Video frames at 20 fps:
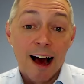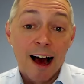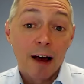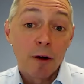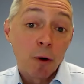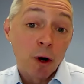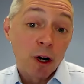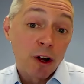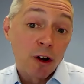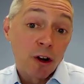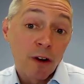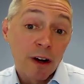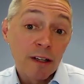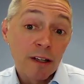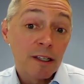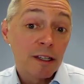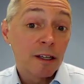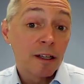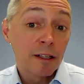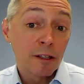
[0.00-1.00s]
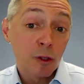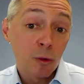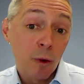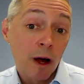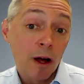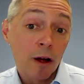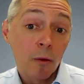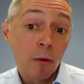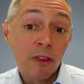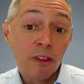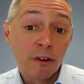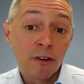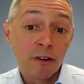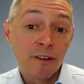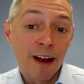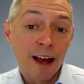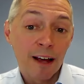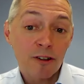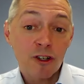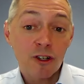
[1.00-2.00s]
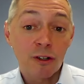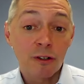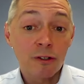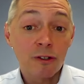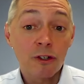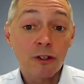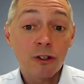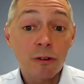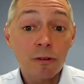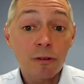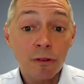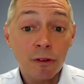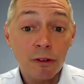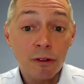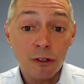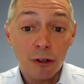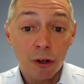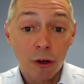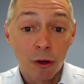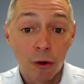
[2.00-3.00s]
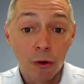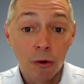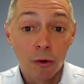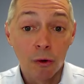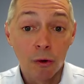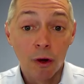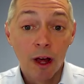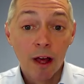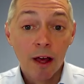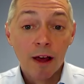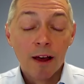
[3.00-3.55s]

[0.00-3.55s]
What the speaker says: I work a great deal as well with international students who